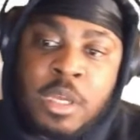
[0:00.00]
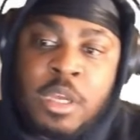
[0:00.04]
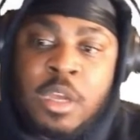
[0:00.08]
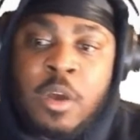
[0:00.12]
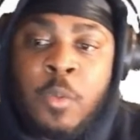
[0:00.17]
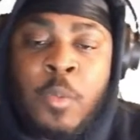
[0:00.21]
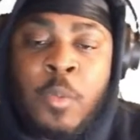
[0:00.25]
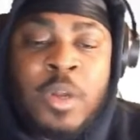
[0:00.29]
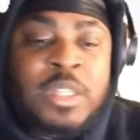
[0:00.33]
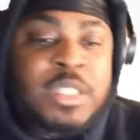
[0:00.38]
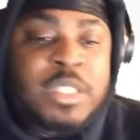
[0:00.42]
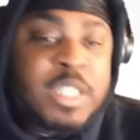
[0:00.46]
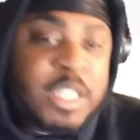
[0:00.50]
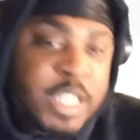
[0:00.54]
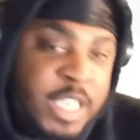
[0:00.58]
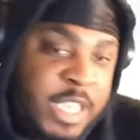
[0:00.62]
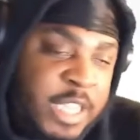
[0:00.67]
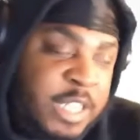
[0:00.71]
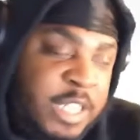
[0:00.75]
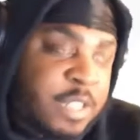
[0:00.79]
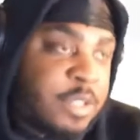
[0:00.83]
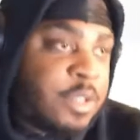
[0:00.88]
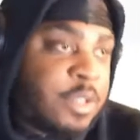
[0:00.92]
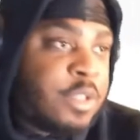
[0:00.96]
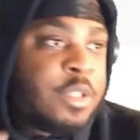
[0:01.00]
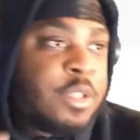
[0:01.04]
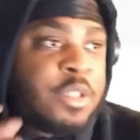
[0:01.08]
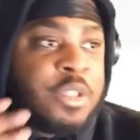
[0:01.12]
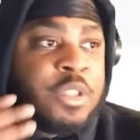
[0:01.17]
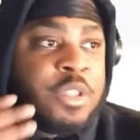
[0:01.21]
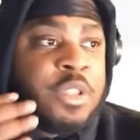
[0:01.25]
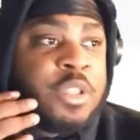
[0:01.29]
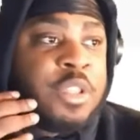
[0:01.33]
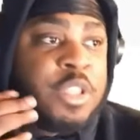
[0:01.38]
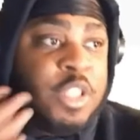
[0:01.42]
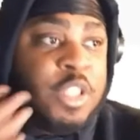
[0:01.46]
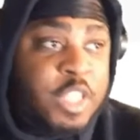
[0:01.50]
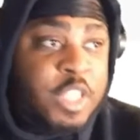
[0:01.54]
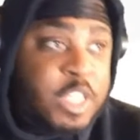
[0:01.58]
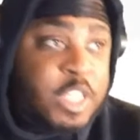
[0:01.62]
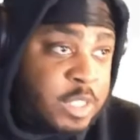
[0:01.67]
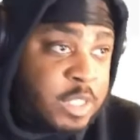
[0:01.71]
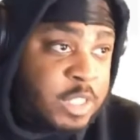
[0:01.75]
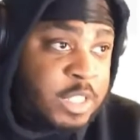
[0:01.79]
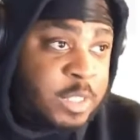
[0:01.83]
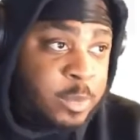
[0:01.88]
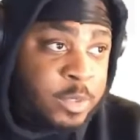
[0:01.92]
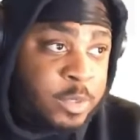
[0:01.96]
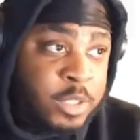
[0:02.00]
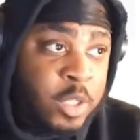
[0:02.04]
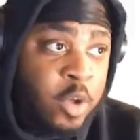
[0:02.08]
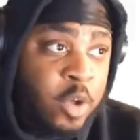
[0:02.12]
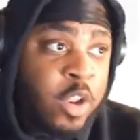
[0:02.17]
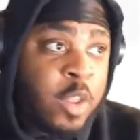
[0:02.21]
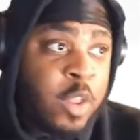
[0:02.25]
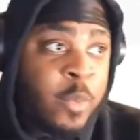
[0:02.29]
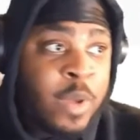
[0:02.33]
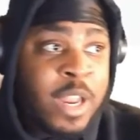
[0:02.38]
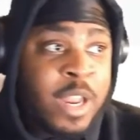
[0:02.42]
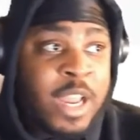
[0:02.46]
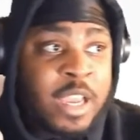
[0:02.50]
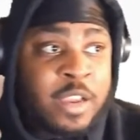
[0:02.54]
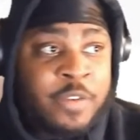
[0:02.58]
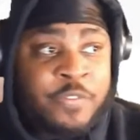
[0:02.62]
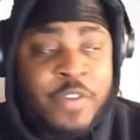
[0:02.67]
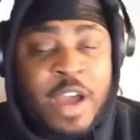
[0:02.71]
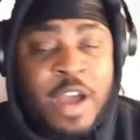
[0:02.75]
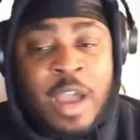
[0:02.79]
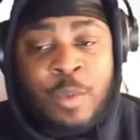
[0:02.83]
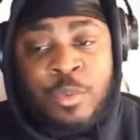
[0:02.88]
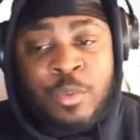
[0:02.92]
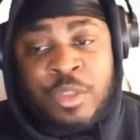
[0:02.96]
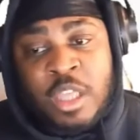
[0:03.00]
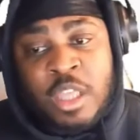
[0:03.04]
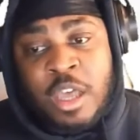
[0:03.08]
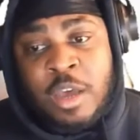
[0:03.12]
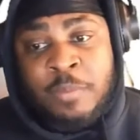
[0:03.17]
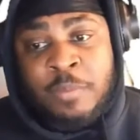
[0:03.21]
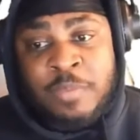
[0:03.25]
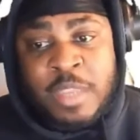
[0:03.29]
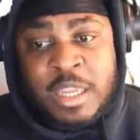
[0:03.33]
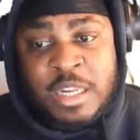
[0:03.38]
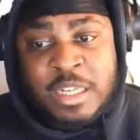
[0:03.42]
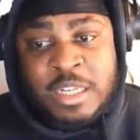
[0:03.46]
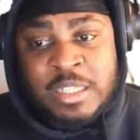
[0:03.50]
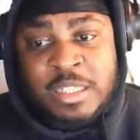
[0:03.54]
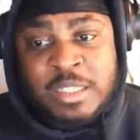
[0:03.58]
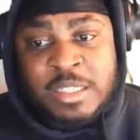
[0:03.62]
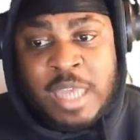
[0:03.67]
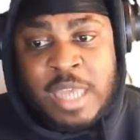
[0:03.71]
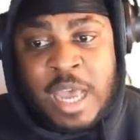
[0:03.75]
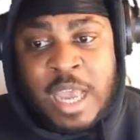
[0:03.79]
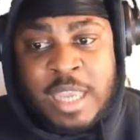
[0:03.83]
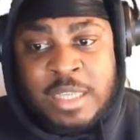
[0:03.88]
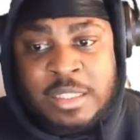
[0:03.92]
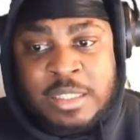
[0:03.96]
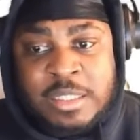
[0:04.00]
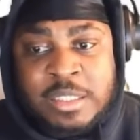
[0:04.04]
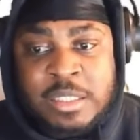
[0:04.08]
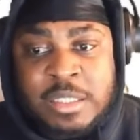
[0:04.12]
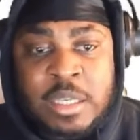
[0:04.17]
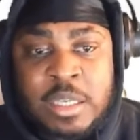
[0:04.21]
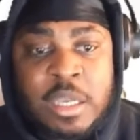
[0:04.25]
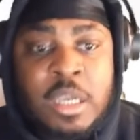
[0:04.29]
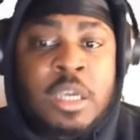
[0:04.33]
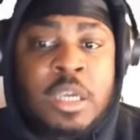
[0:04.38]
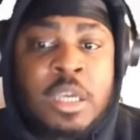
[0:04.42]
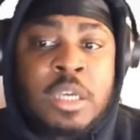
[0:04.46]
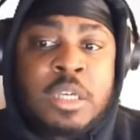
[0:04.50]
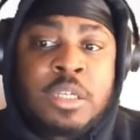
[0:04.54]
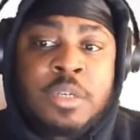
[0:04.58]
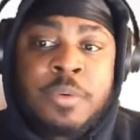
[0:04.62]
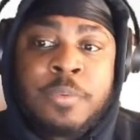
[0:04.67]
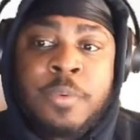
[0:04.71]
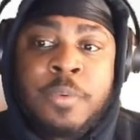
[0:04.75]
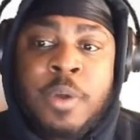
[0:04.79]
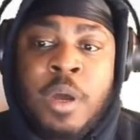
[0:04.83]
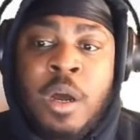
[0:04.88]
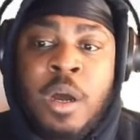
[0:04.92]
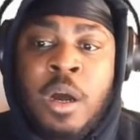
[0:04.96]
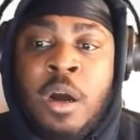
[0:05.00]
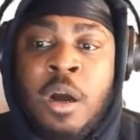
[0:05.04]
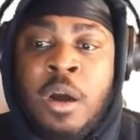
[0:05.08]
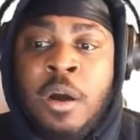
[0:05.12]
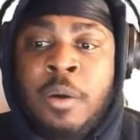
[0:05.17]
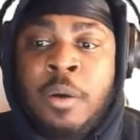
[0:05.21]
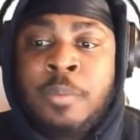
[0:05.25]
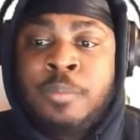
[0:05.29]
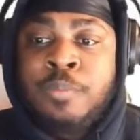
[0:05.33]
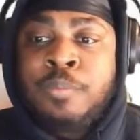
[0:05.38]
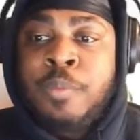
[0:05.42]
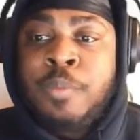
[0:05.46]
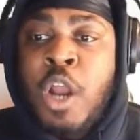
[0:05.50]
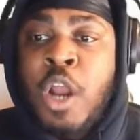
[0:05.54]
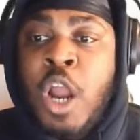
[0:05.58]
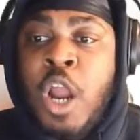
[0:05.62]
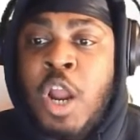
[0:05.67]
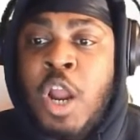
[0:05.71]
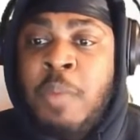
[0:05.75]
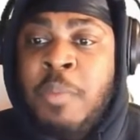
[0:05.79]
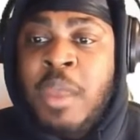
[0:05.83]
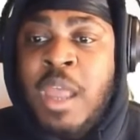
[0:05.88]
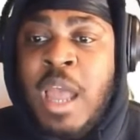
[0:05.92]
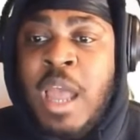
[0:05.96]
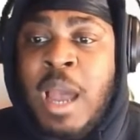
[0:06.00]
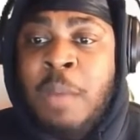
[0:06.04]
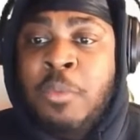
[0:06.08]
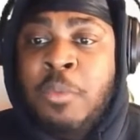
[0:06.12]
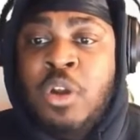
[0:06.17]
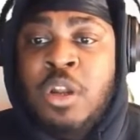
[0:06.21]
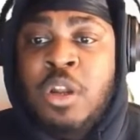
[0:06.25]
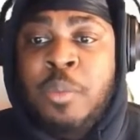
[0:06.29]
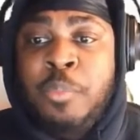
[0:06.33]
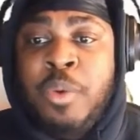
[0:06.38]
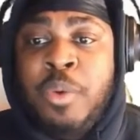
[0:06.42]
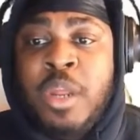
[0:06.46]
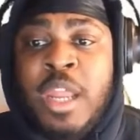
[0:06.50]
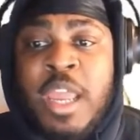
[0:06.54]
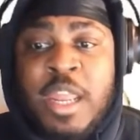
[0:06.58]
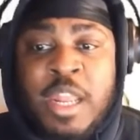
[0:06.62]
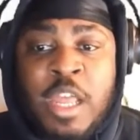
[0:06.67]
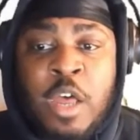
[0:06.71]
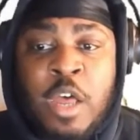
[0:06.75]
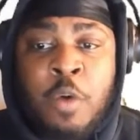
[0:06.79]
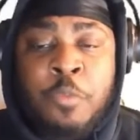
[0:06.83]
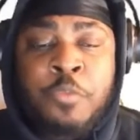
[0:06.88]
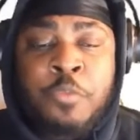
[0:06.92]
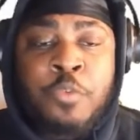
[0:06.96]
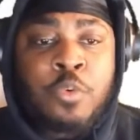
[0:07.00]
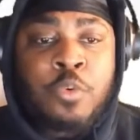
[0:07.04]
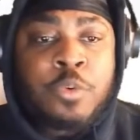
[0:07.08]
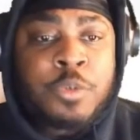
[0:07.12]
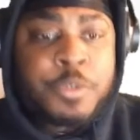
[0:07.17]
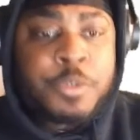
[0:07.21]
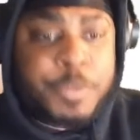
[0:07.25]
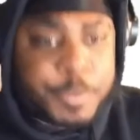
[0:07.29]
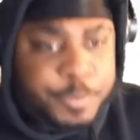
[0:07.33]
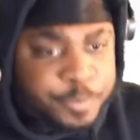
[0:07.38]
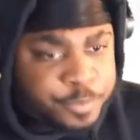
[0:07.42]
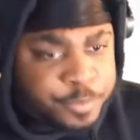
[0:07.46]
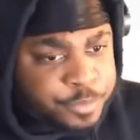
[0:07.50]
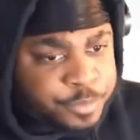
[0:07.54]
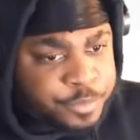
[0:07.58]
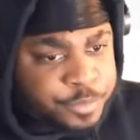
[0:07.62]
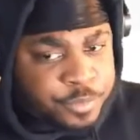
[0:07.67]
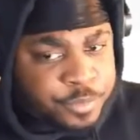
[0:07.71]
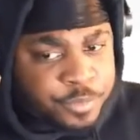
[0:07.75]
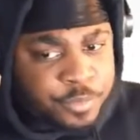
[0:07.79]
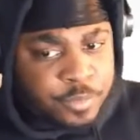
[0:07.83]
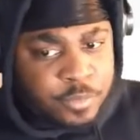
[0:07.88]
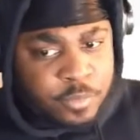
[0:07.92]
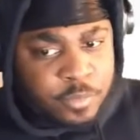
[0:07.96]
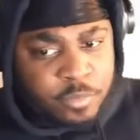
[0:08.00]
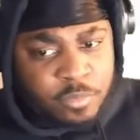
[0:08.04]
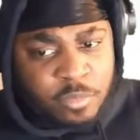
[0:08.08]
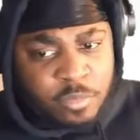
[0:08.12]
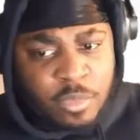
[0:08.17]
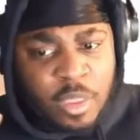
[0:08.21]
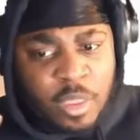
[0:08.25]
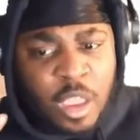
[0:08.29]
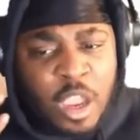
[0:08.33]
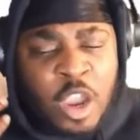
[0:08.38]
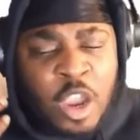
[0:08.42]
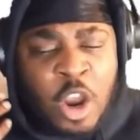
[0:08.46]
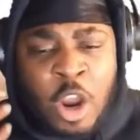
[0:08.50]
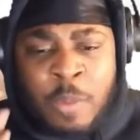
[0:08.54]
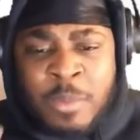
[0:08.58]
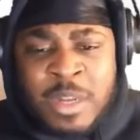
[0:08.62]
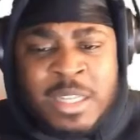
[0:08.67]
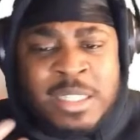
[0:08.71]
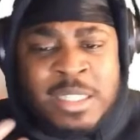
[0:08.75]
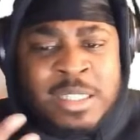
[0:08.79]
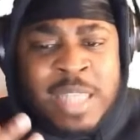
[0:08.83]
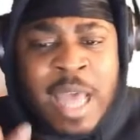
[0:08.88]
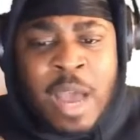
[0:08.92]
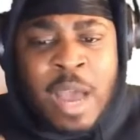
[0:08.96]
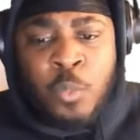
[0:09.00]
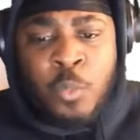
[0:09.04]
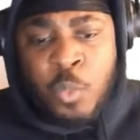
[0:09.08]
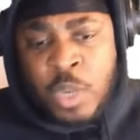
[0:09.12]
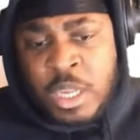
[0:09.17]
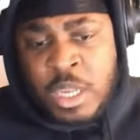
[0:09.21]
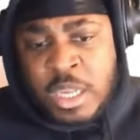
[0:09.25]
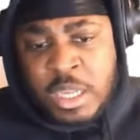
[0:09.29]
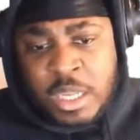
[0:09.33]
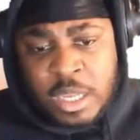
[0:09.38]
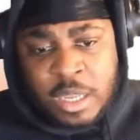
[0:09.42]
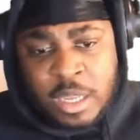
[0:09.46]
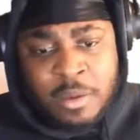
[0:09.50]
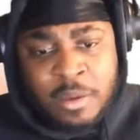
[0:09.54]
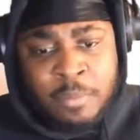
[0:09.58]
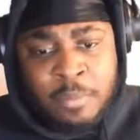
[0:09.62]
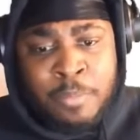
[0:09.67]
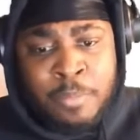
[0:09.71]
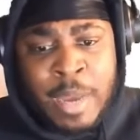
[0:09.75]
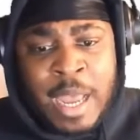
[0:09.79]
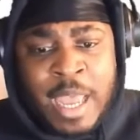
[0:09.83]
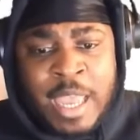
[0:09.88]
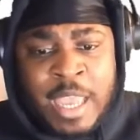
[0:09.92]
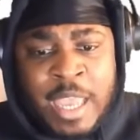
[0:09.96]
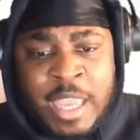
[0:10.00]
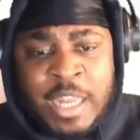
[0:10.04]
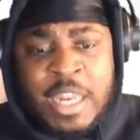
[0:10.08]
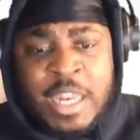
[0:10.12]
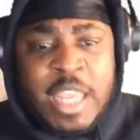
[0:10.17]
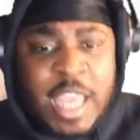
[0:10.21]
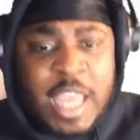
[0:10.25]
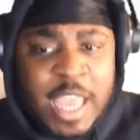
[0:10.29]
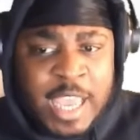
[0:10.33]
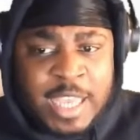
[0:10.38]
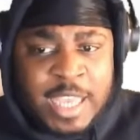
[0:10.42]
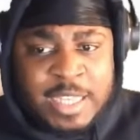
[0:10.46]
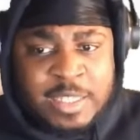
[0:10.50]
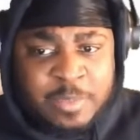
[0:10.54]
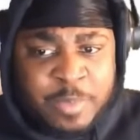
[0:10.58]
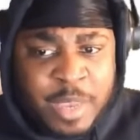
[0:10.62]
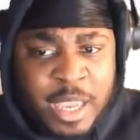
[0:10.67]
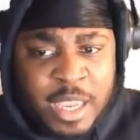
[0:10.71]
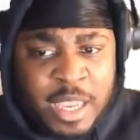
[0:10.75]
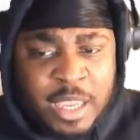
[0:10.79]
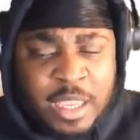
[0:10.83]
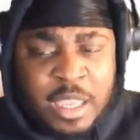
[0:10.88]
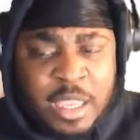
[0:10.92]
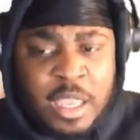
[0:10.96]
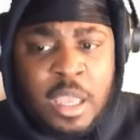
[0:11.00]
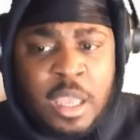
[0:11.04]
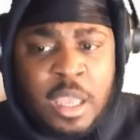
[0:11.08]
Once again, this was the only one I could find with the updated designs. Hermit, I'm going to put at helpful. Hermit is not weak by any aspect.